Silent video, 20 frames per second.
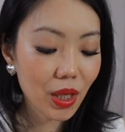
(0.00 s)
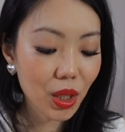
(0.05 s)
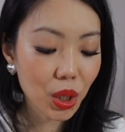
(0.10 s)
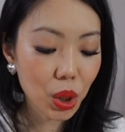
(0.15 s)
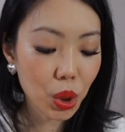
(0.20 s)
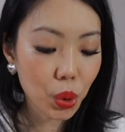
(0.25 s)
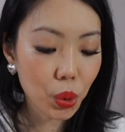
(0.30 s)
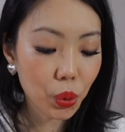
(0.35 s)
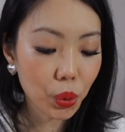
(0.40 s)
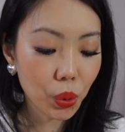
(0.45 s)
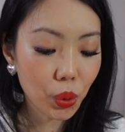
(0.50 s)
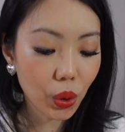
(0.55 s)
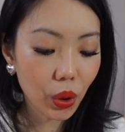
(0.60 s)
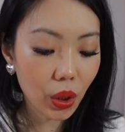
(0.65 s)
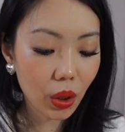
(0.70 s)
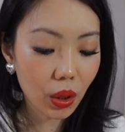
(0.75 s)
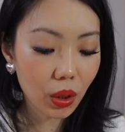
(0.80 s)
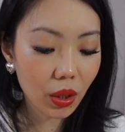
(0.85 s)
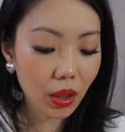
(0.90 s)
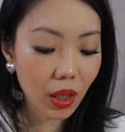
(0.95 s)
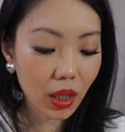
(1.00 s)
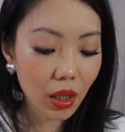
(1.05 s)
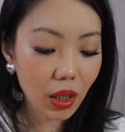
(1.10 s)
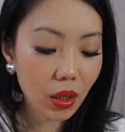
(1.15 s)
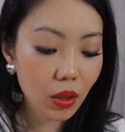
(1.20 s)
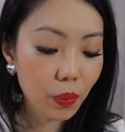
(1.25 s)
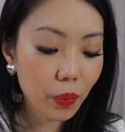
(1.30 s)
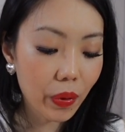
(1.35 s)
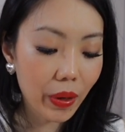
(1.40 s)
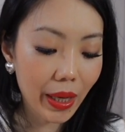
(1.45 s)
is cool. A
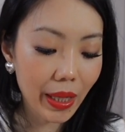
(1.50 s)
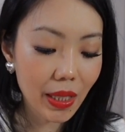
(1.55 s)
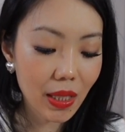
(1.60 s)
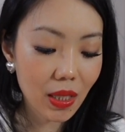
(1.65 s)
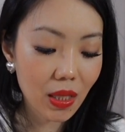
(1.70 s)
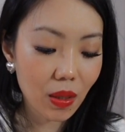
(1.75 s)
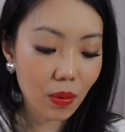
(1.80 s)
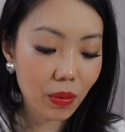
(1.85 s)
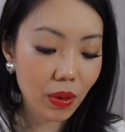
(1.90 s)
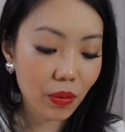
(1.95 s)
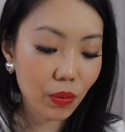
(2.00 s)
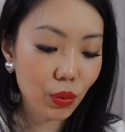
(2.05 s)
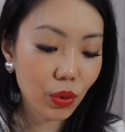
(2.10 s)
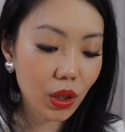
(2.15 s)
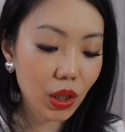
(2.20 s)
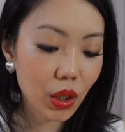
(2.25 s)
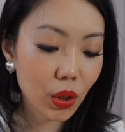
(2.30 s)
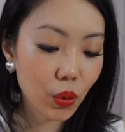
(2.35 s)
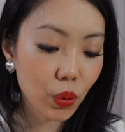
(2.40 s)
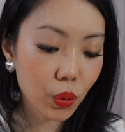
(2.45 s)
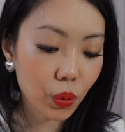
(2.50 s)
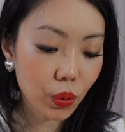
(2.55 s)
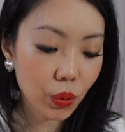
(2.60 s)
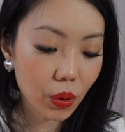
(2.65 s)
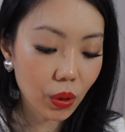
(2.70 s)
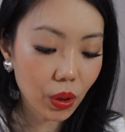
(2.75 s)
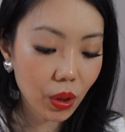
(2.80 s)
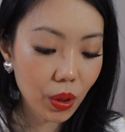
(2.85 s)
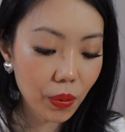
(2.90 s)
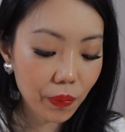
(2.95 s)
little pricey, but really
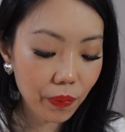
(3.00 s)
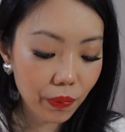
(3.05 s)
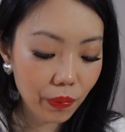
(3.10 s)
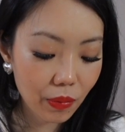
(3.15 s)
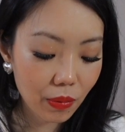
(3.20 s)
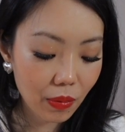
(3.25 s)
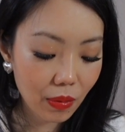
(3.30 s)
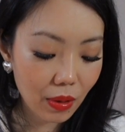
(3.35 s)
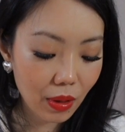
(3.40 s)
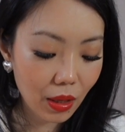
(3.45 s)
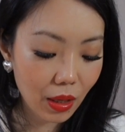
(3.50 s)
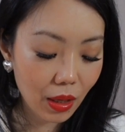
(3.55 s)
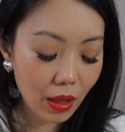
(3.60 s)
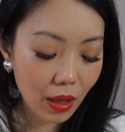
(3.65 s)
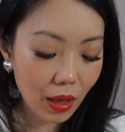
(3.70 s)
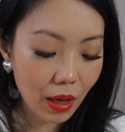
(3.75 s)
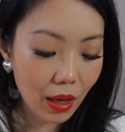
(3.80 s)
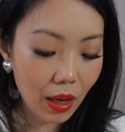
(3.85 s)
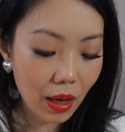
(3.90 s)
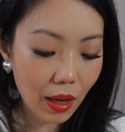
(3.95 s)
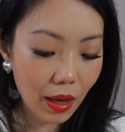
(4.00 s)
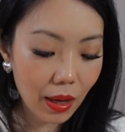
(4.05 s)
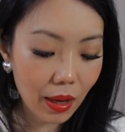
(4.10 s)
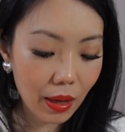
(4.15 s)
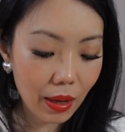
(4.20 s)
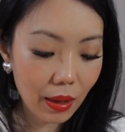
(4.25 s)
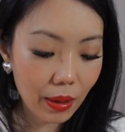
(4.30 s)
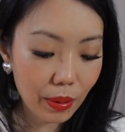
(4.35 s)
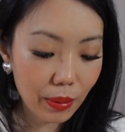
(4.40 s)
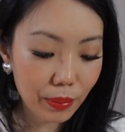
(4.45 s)
cool.
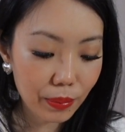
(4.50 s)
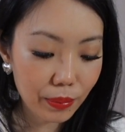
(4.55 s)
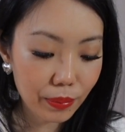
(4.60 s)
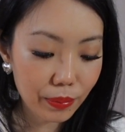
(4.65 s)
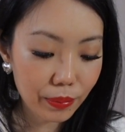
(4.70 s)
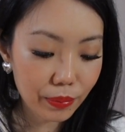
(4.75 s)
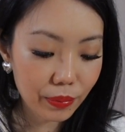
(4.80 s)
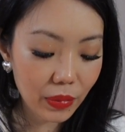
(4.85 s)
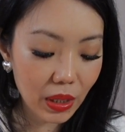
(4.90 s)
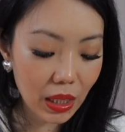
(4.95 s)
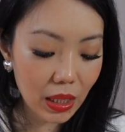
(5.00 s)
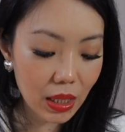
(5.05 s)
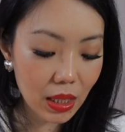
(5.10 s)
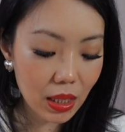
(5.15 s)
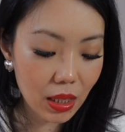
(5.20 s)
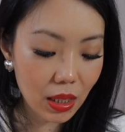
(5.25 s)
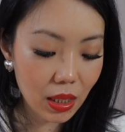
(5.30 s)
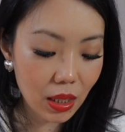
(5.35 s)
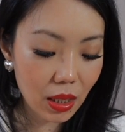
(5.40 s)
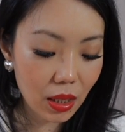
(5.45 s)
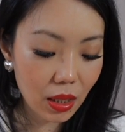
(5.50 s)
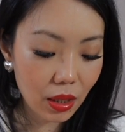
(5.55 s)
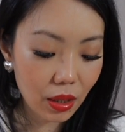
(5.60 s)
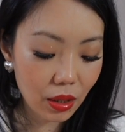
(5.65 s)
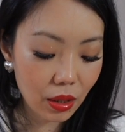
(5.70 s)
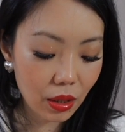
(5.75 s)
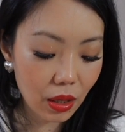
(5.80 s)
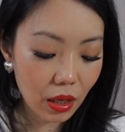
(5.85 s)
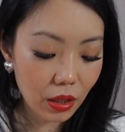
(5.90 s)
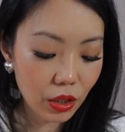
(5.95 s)
Um, let's see
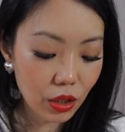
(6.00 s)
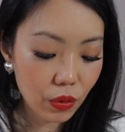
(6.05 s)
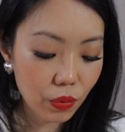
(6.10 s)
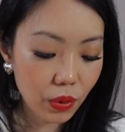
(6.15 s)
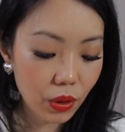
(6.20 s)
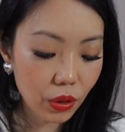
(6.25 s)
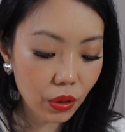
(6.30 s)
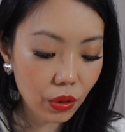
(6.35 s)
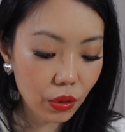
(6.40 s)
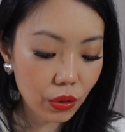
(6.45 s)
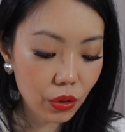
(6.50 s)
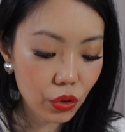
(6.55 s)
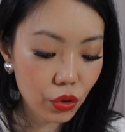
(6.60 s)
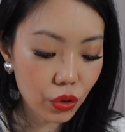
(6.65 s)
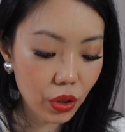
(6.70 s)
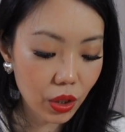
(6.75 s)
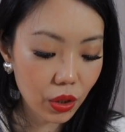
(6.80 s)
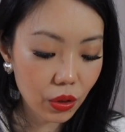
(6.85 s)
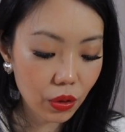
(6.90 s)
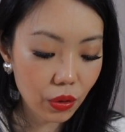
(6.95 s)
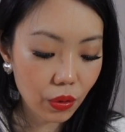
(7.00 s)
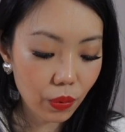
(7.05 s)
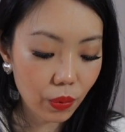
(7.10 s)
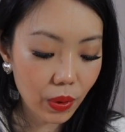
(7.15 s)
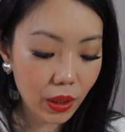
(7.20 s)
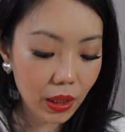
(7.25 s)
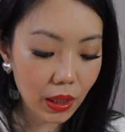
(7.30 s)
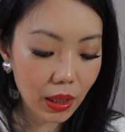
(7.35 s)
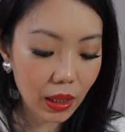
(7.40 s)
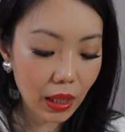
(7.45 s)
here. I just want to go straight to the
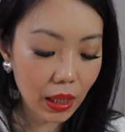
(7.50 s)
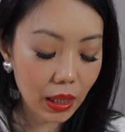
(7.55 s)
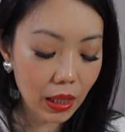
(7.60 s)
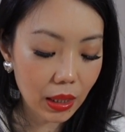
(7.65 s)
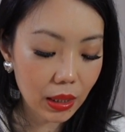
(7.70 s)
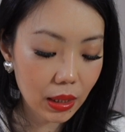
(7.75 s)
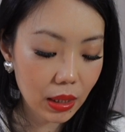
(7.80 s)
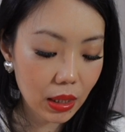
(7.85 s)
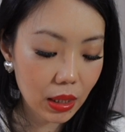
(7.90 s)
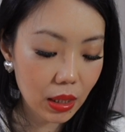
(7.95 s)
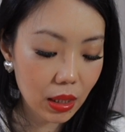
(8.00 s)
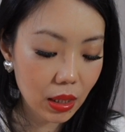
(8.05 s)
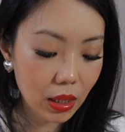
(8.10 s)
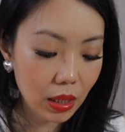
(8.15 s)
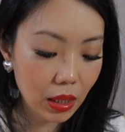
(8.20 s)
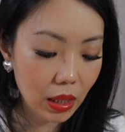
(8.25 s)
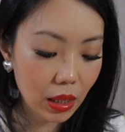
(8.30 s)
one that